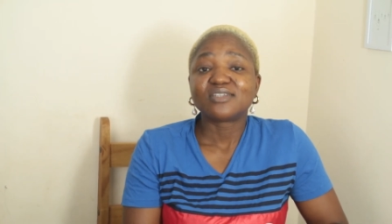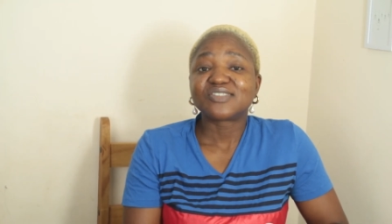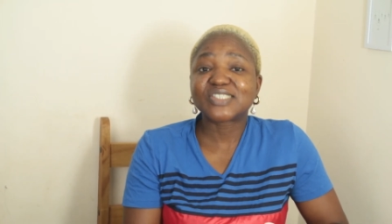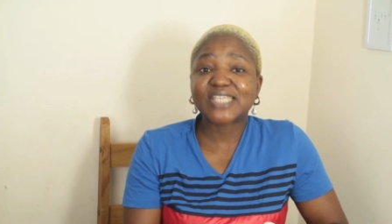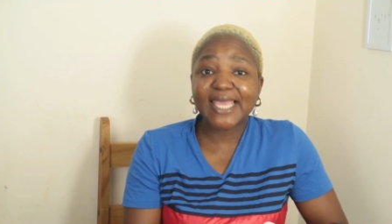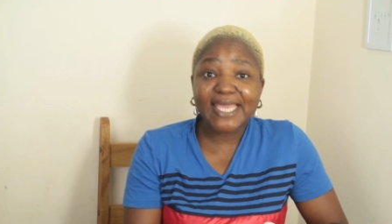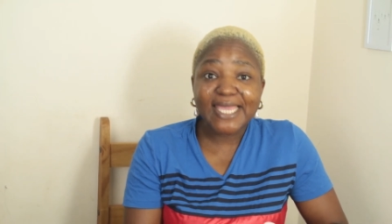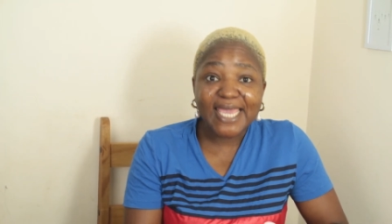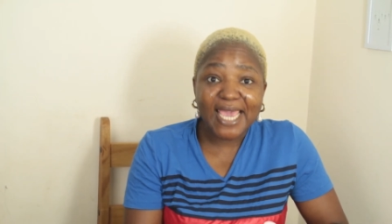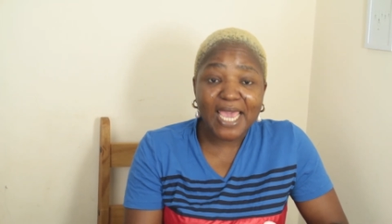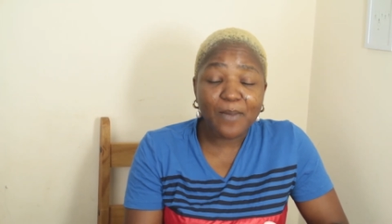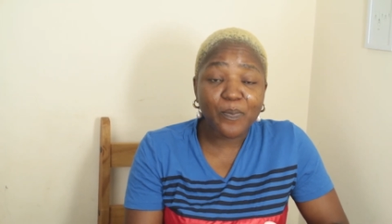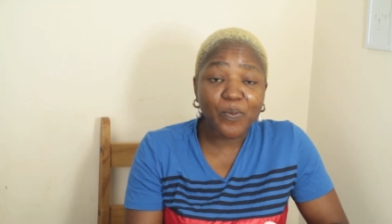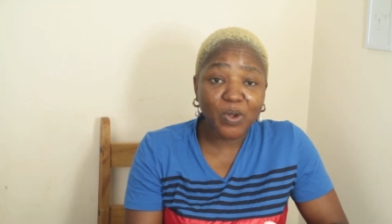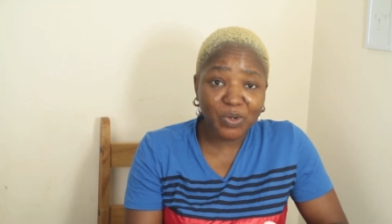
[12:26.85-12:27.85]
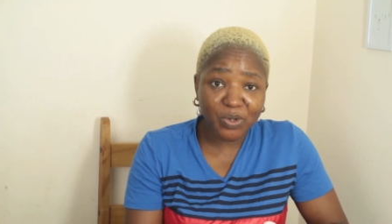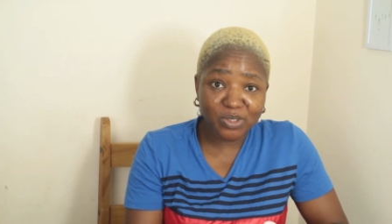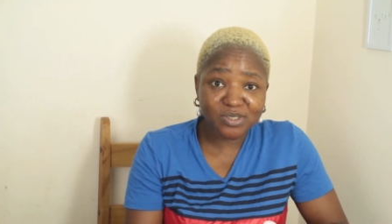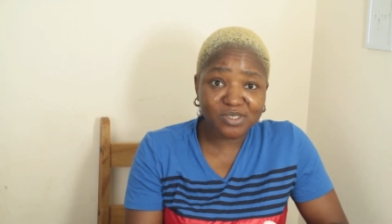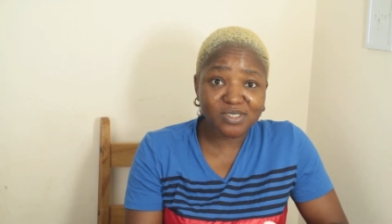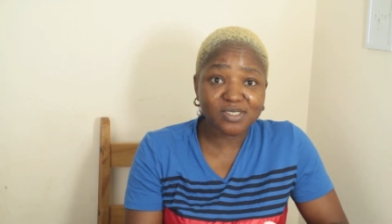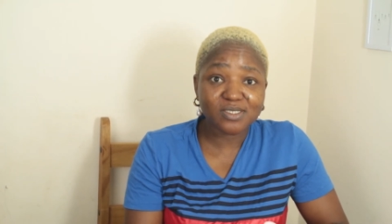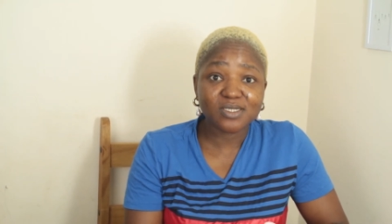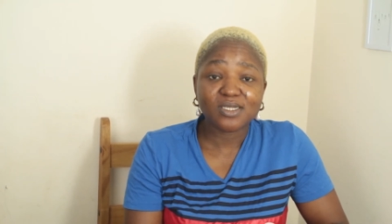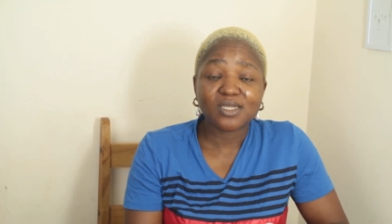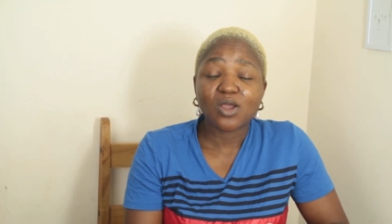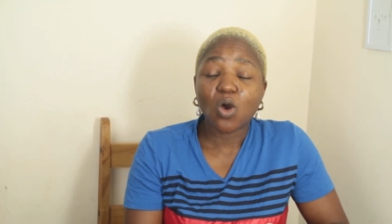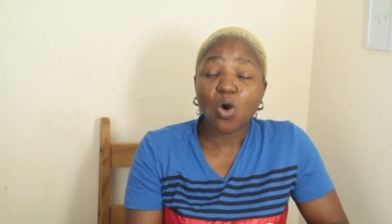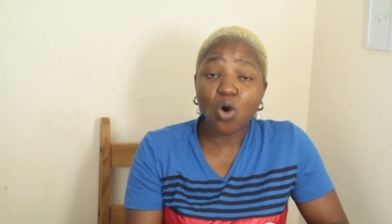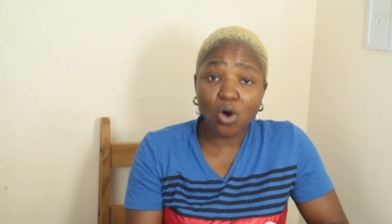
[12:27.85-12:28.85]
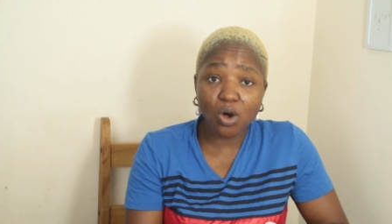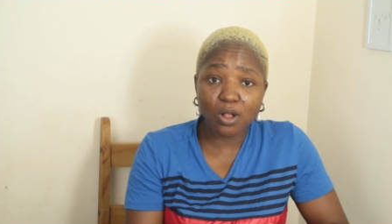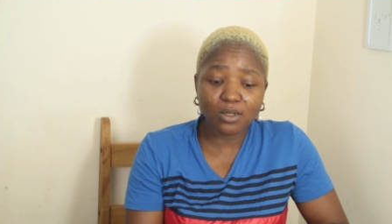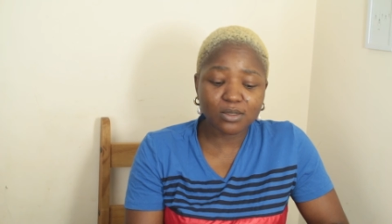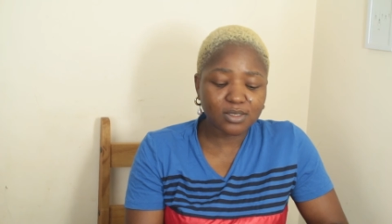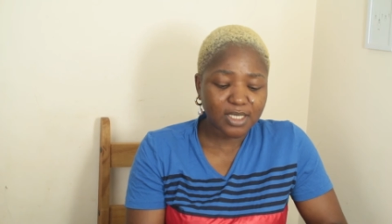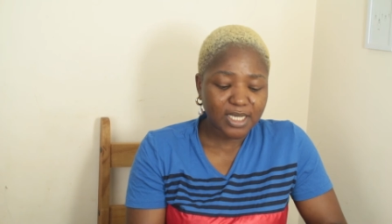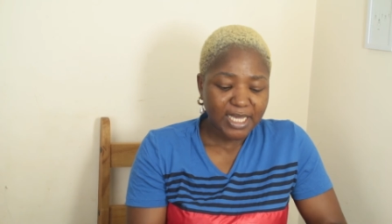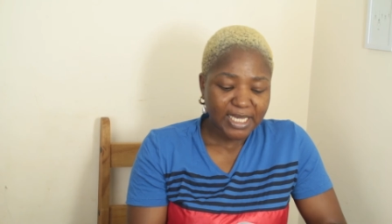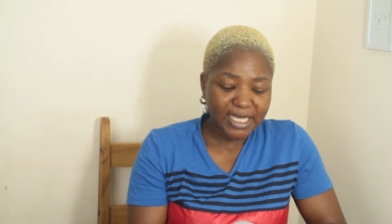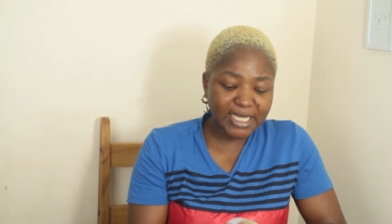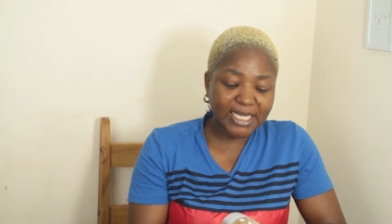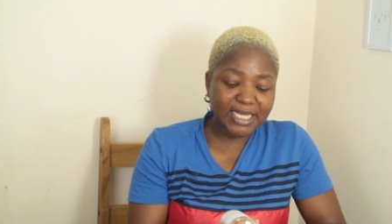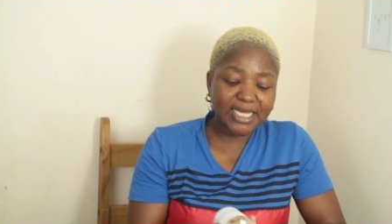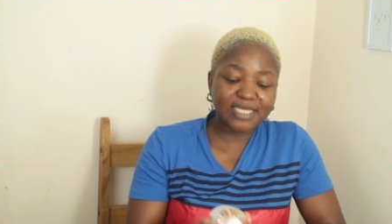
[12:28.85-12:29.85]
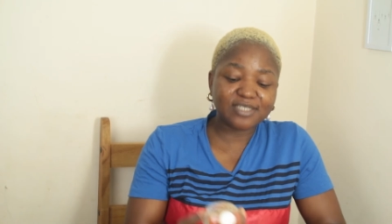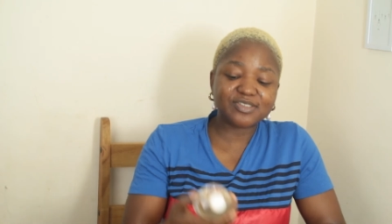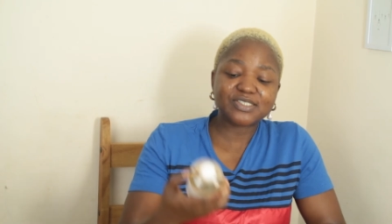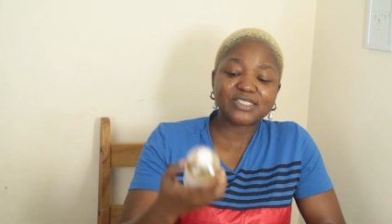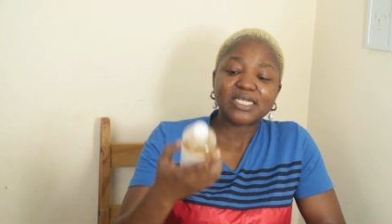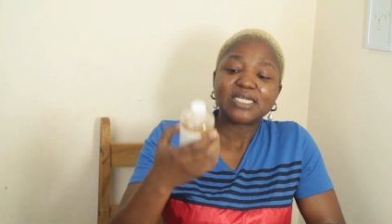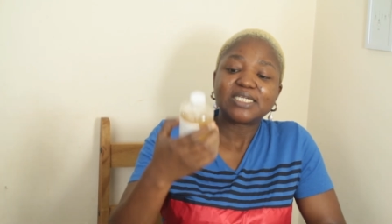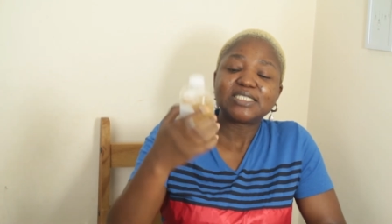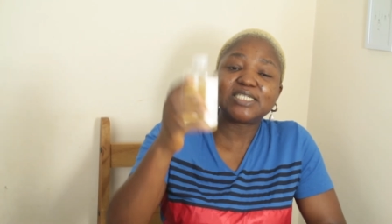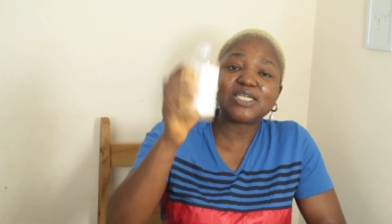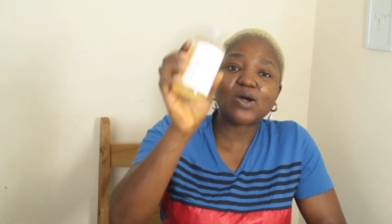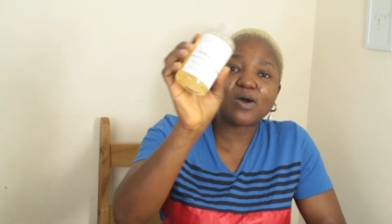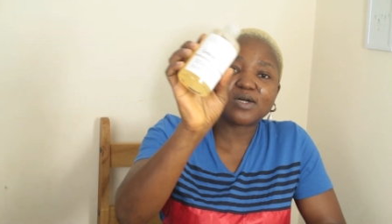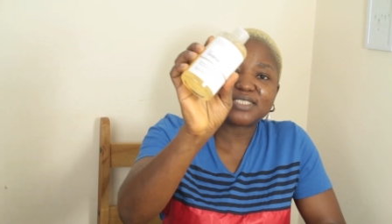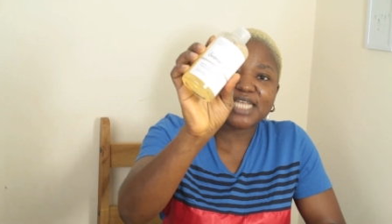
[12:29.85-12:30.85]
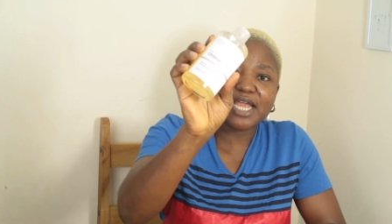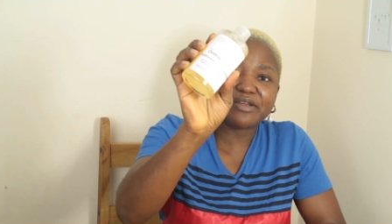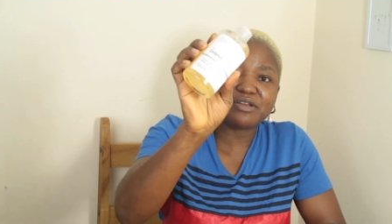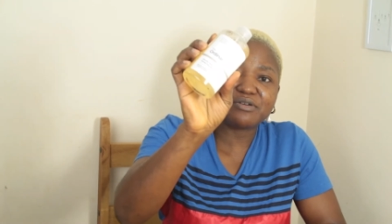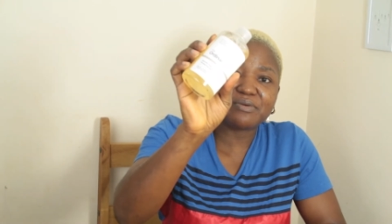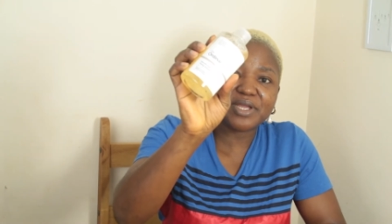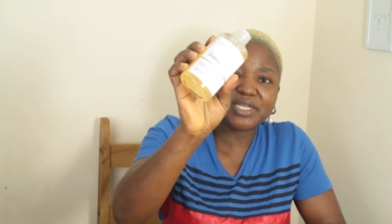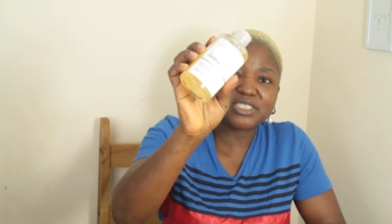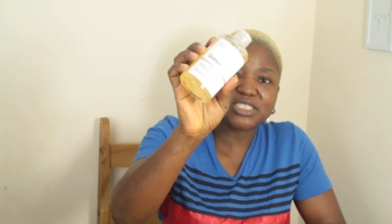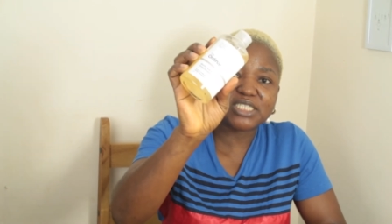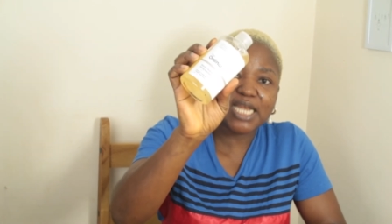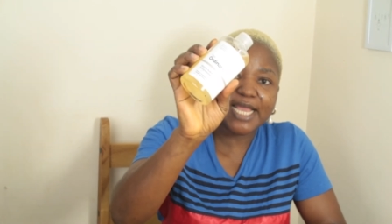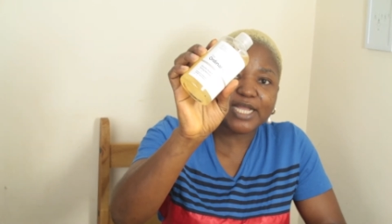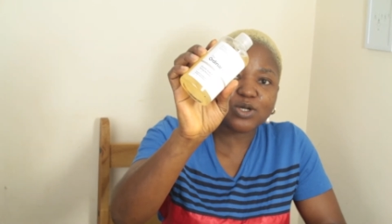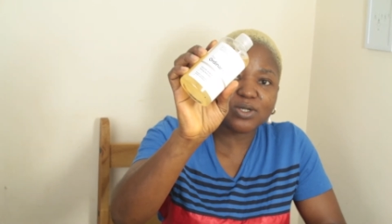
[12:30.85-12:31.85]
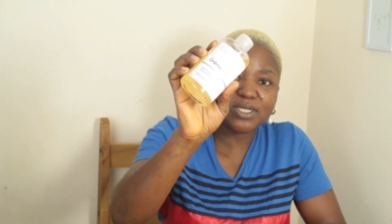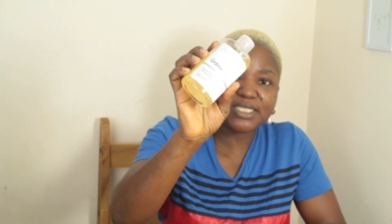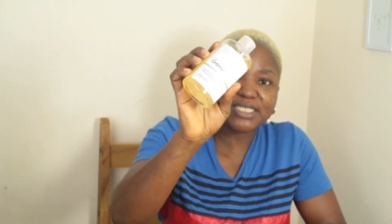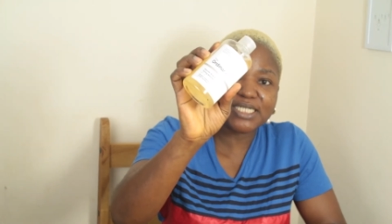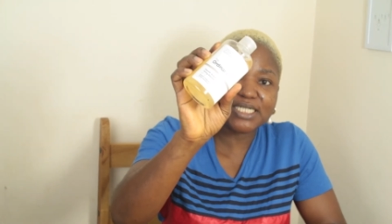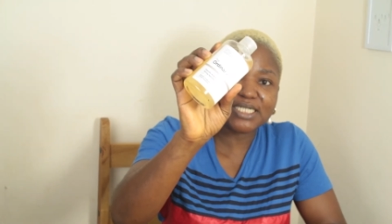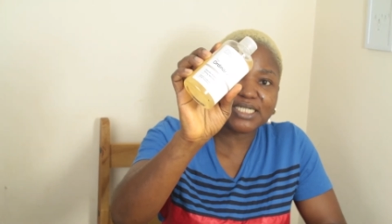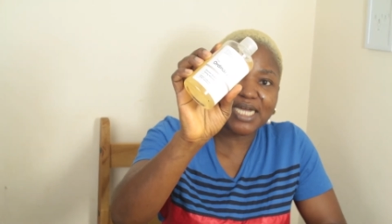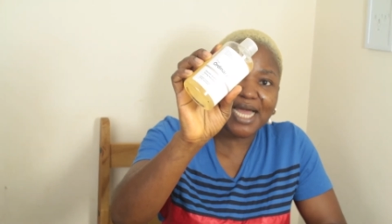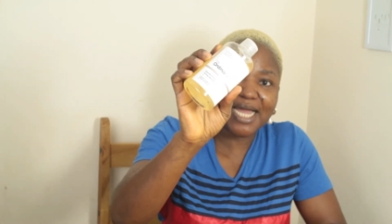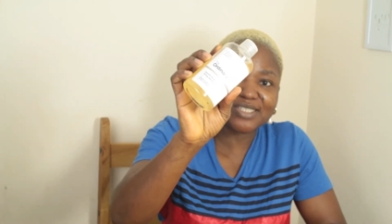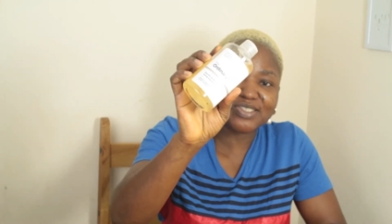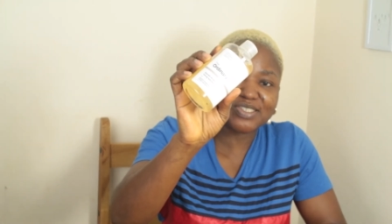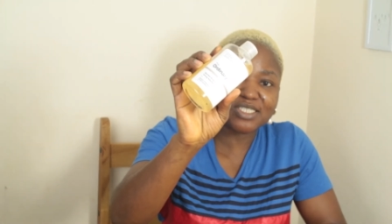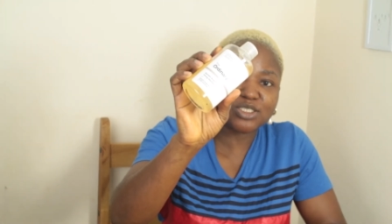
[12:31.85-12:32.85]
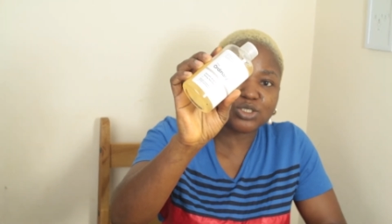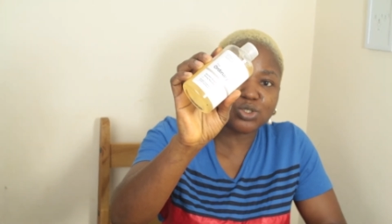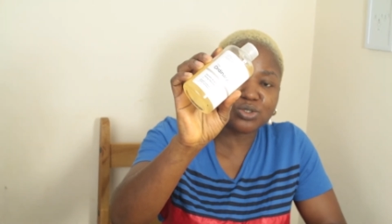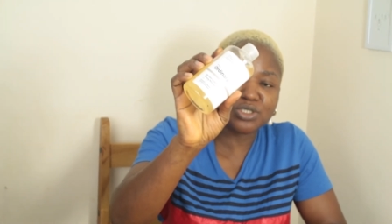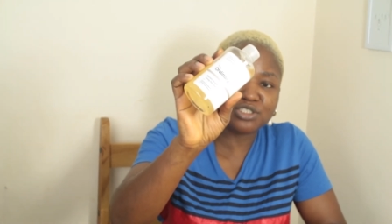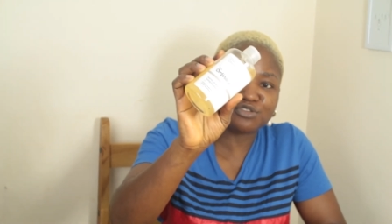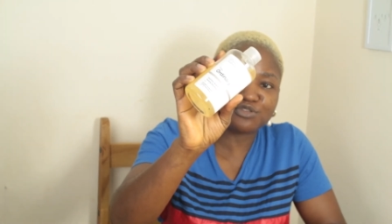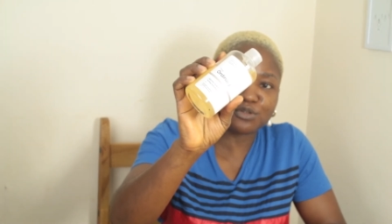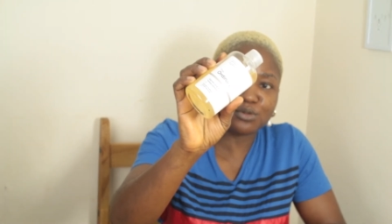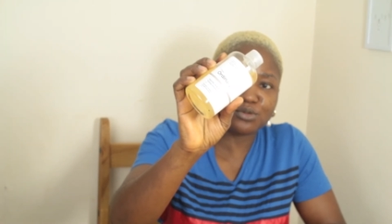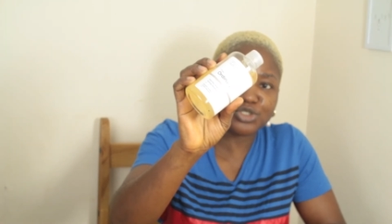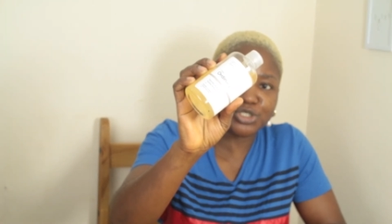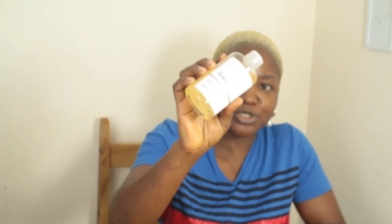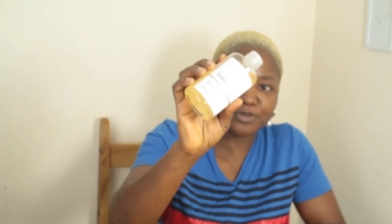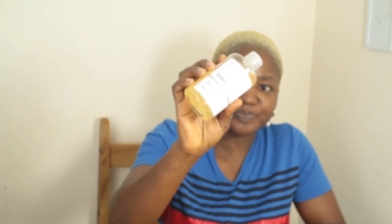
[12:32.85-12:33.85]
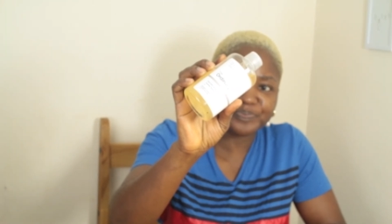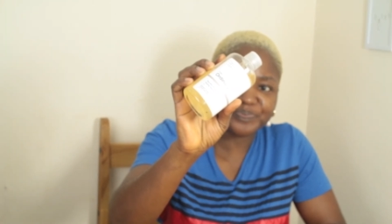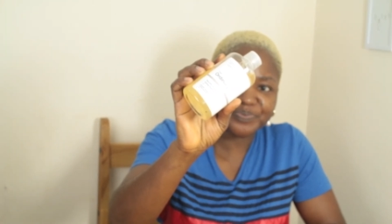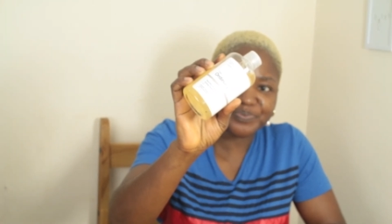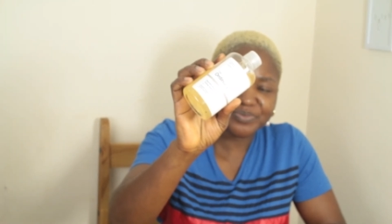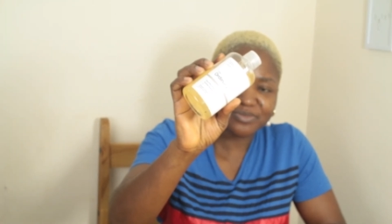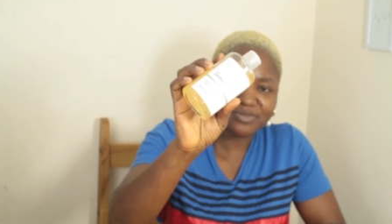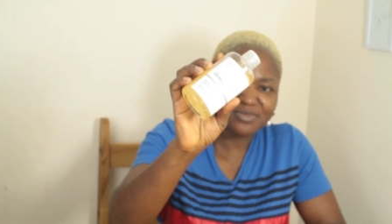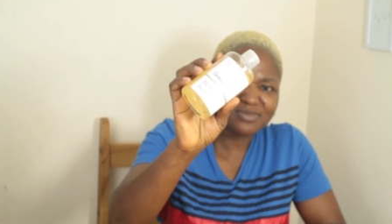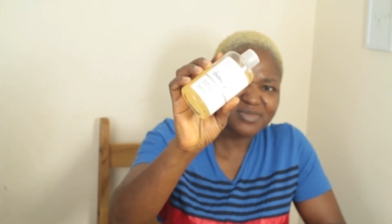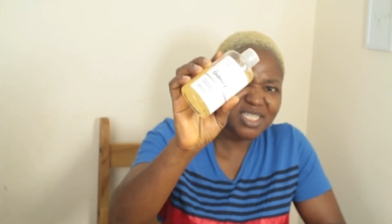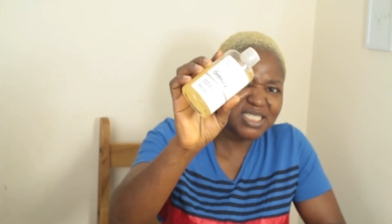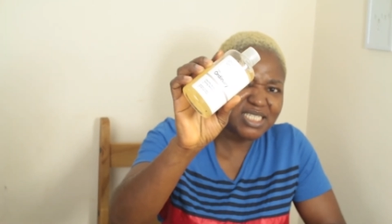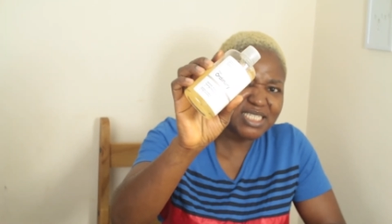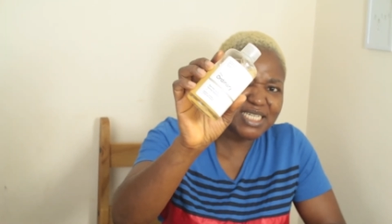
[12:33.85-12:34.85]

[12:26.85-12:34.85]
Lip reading: skincare products haul is the ordinary range Glycolic Acid toning solution. The